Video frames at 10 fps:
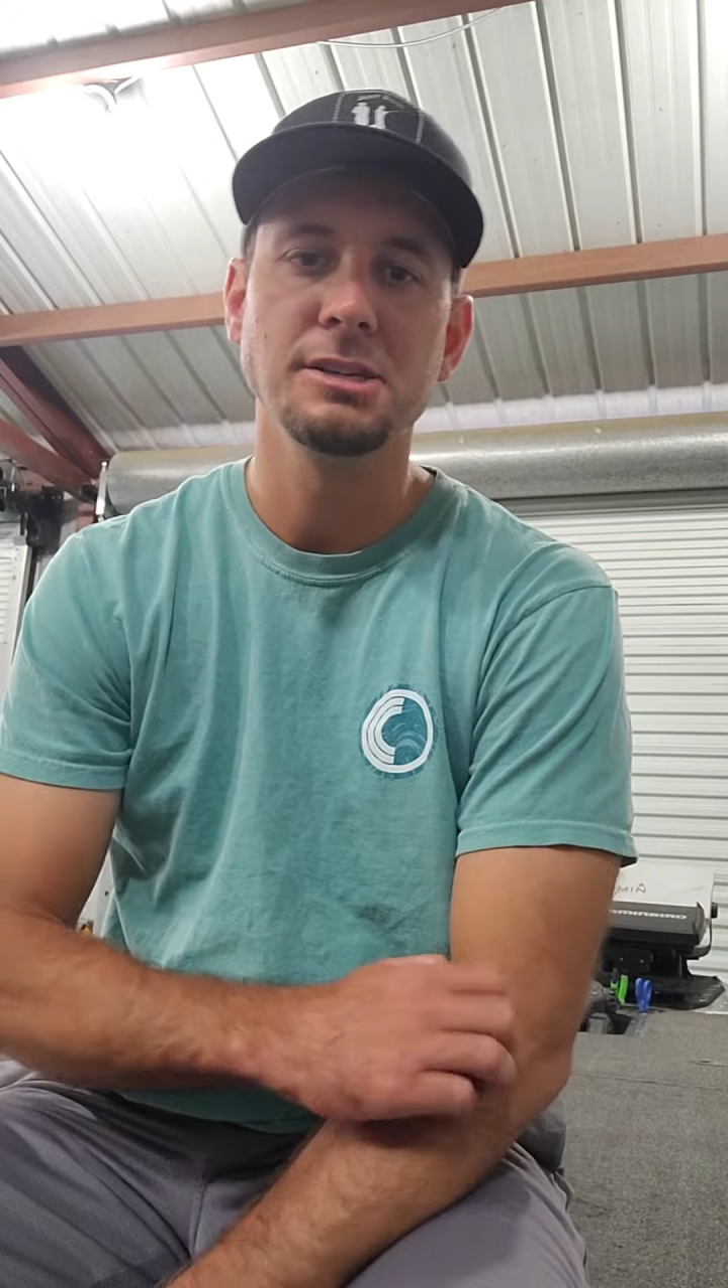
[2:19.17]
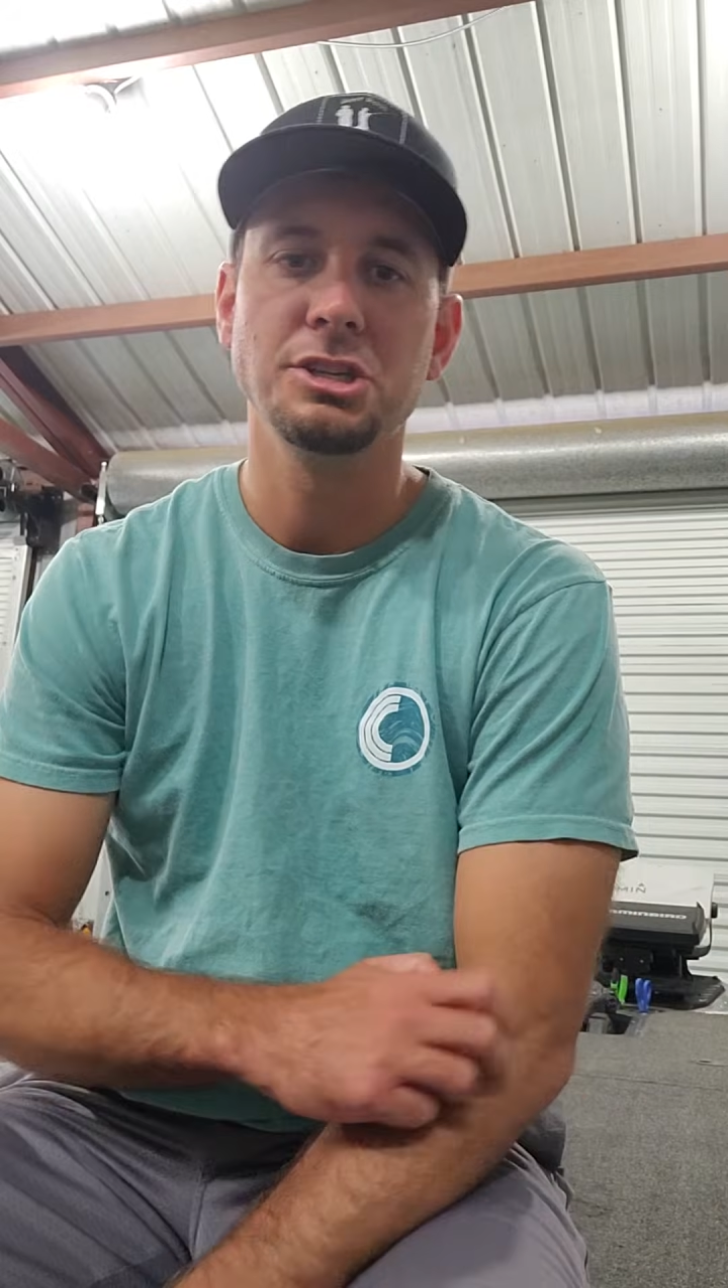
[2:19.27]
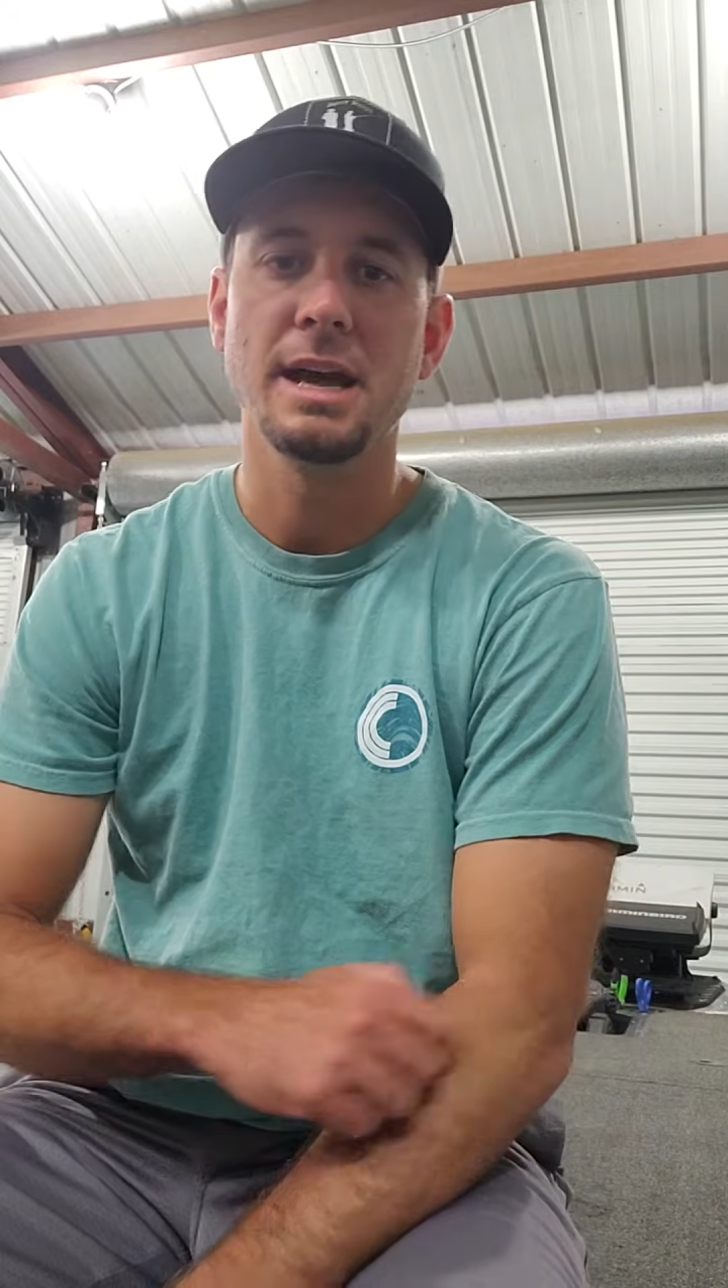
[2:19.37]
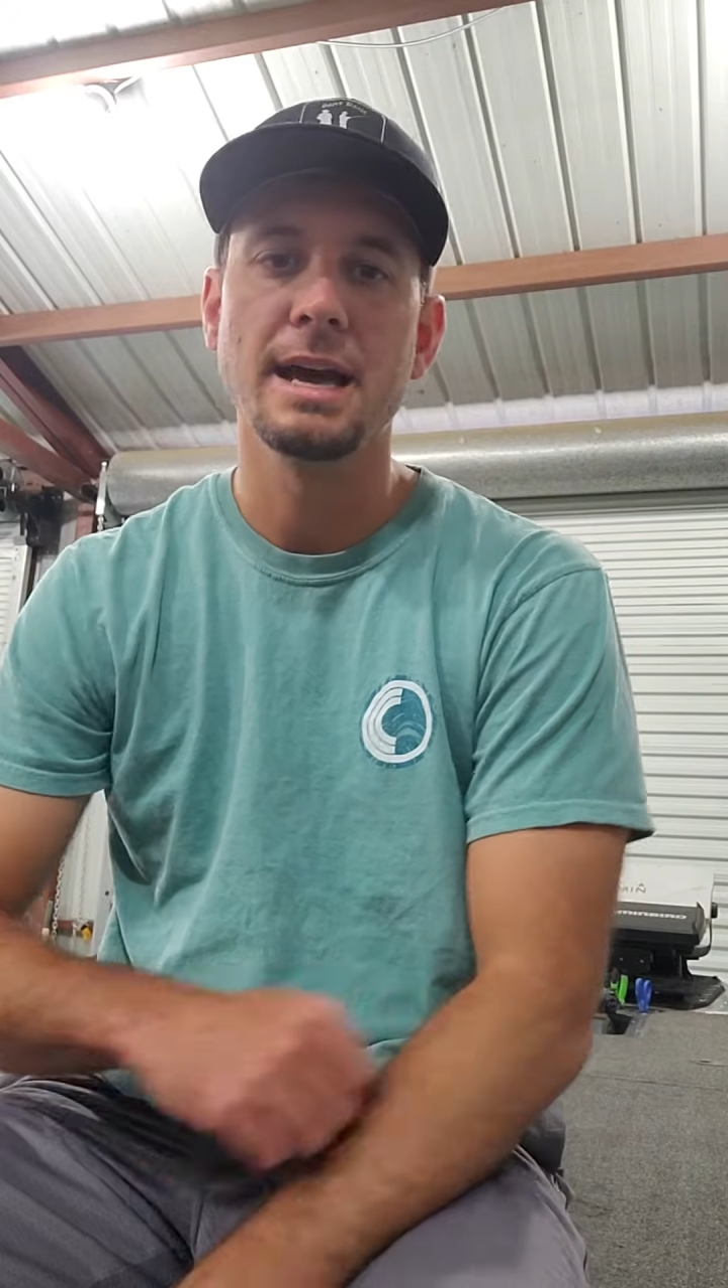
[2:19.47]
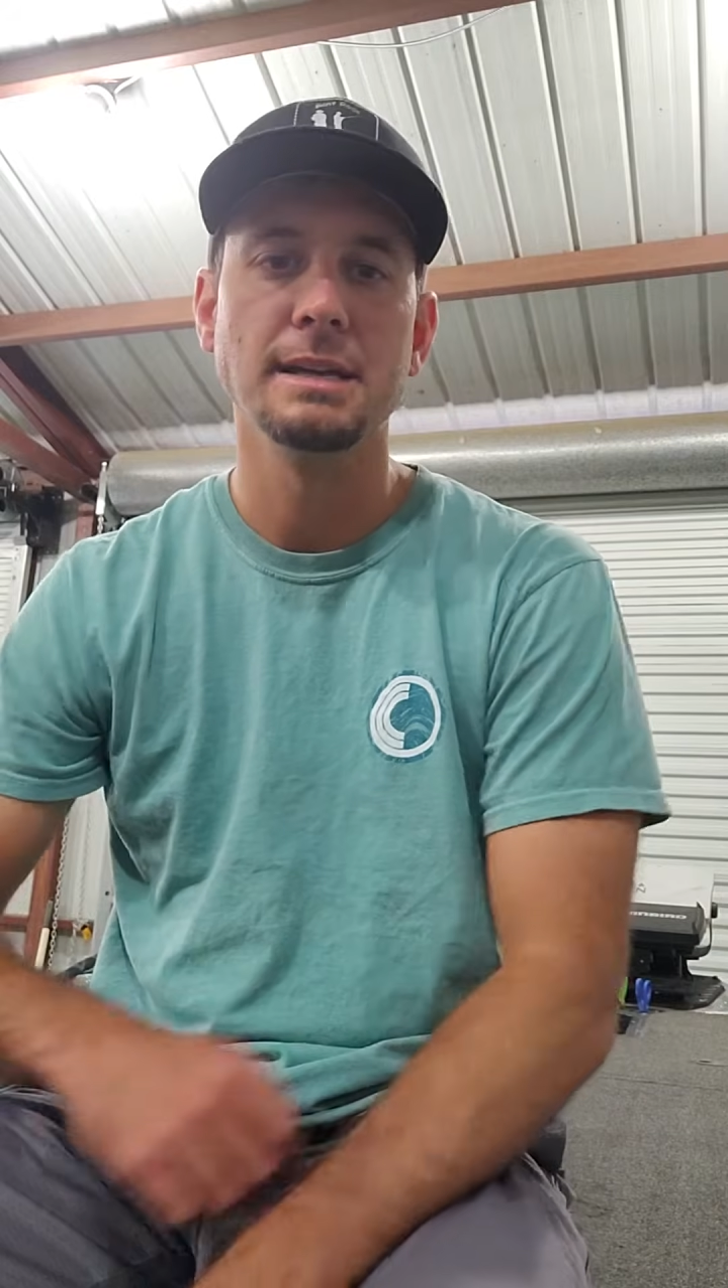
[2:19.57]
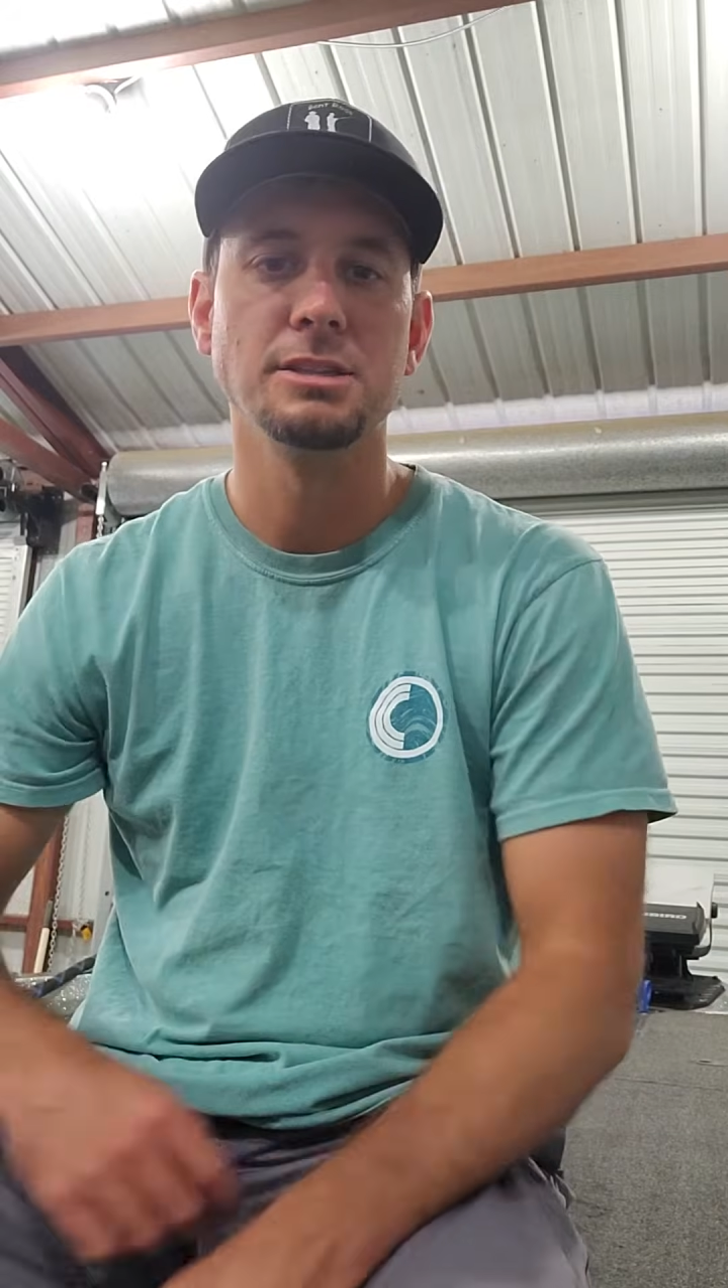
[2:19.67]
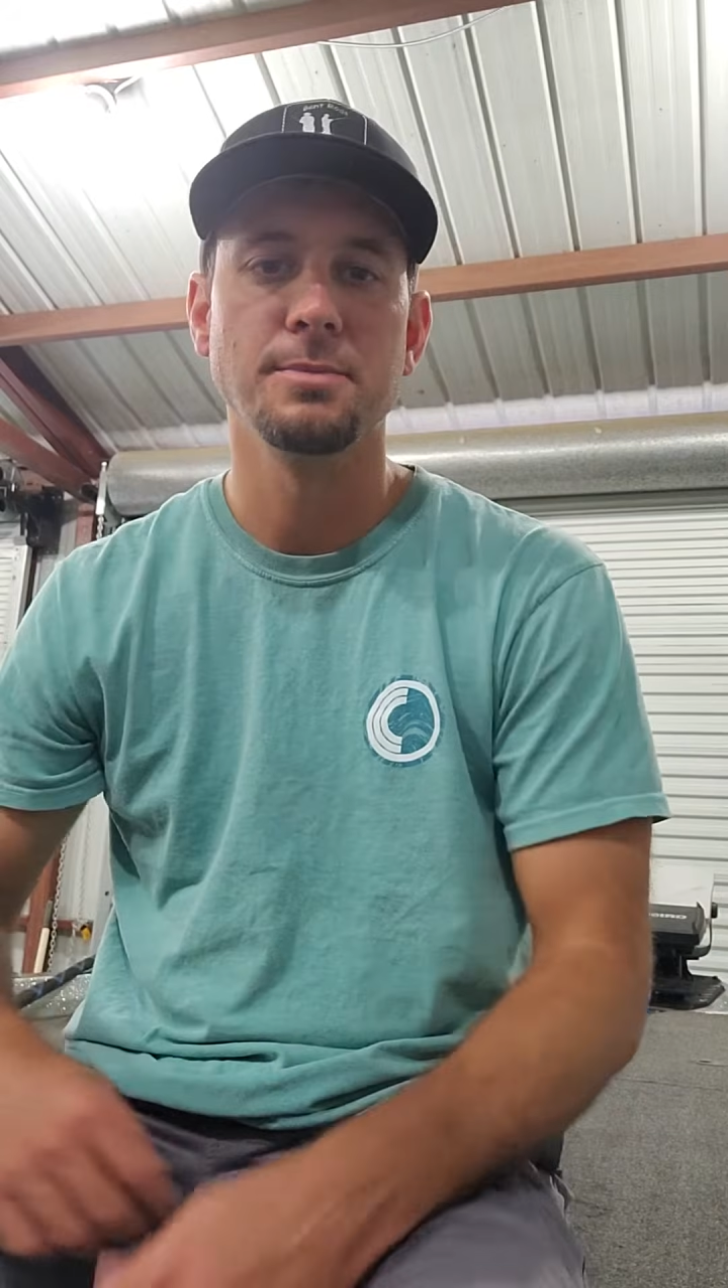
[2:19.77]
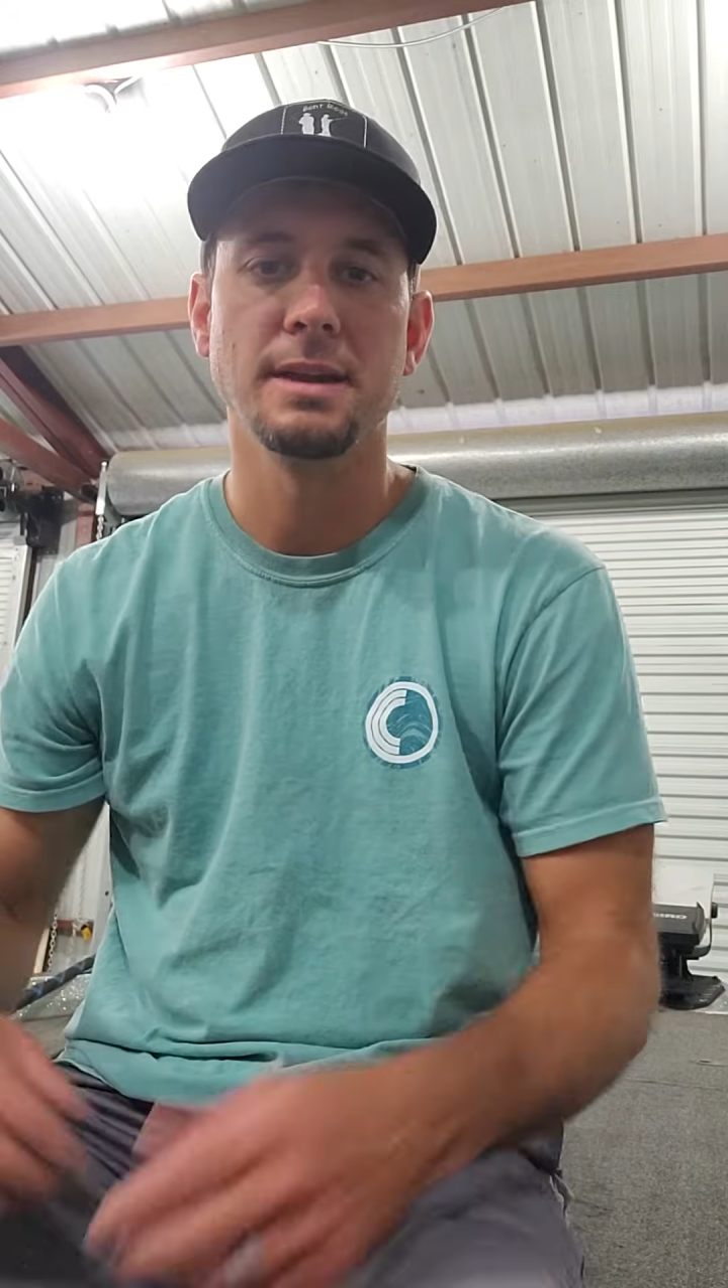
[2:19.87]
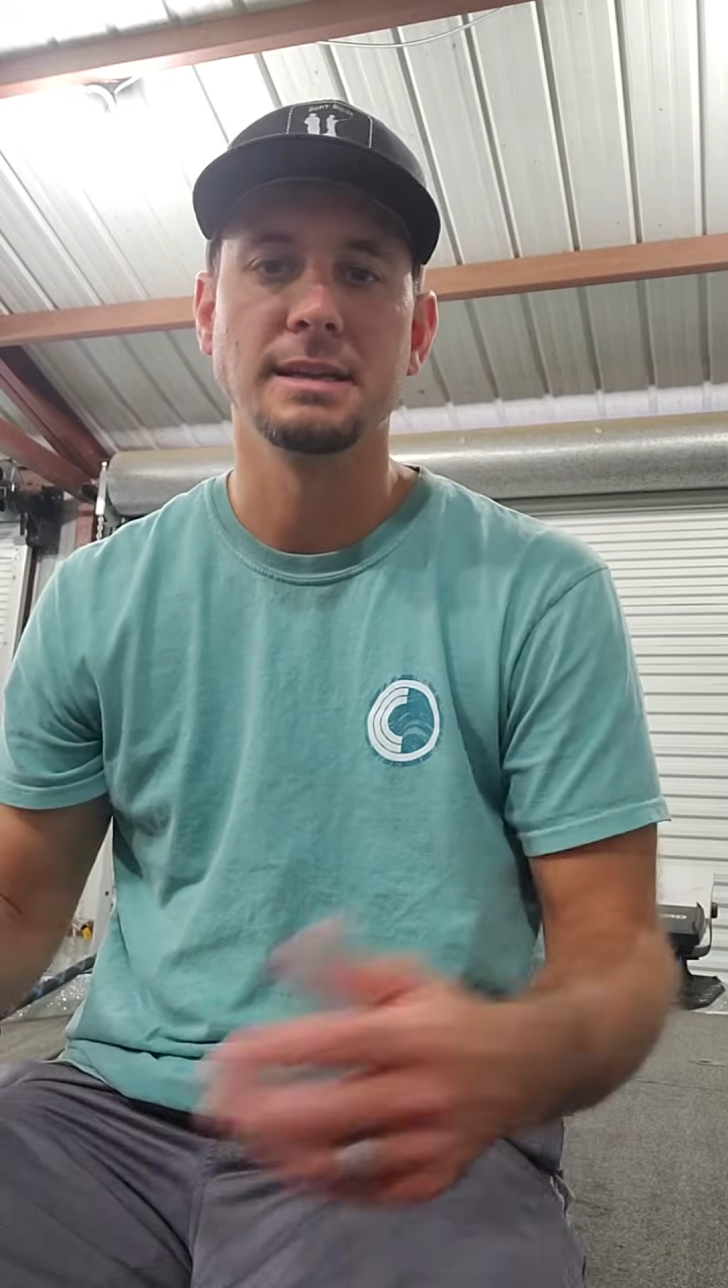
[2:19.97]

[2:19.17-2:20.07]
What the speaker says: shad and something I